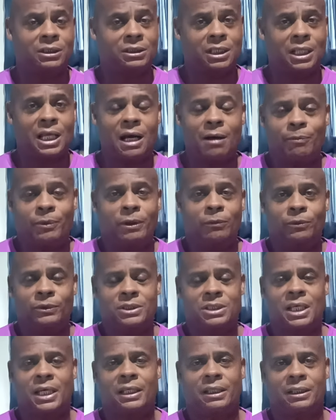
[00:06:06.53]
Because a lot of
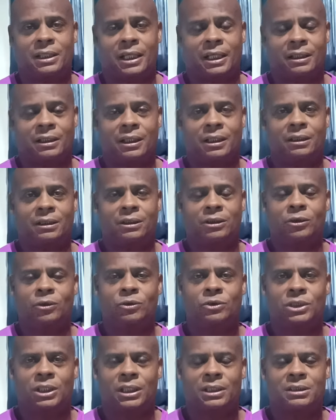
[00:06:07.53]
people say that. They
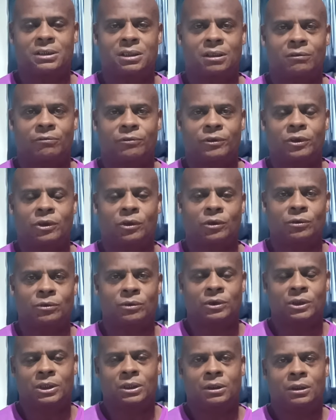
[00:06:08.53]
accuse us of, you
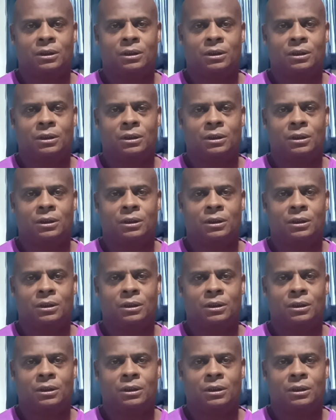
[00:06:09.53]
know,